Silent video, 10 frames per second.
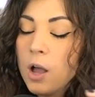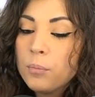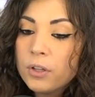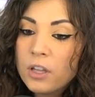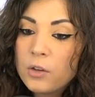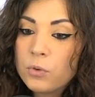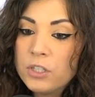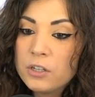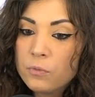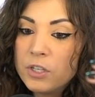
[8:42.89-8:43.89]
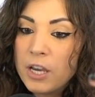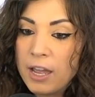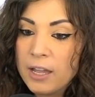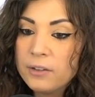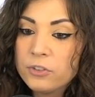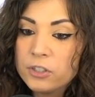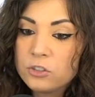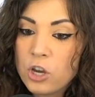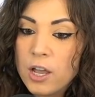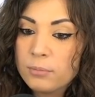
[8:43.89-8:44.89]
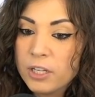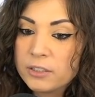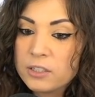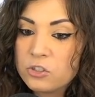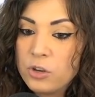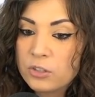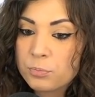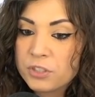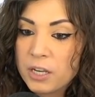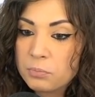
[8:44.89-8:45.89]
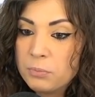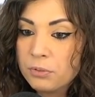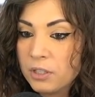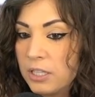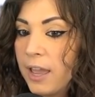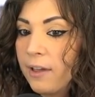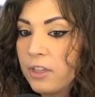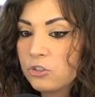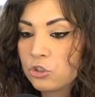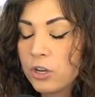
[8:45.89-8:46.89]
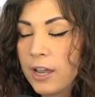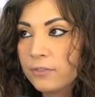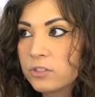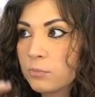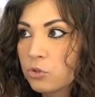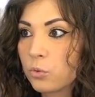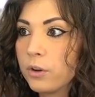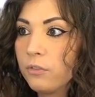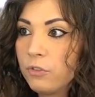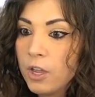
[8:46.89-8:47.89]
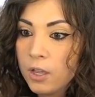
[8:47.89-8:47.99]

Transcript: But, like, when you have a job like this and you have to protect people, then, yeah, they should have some sort of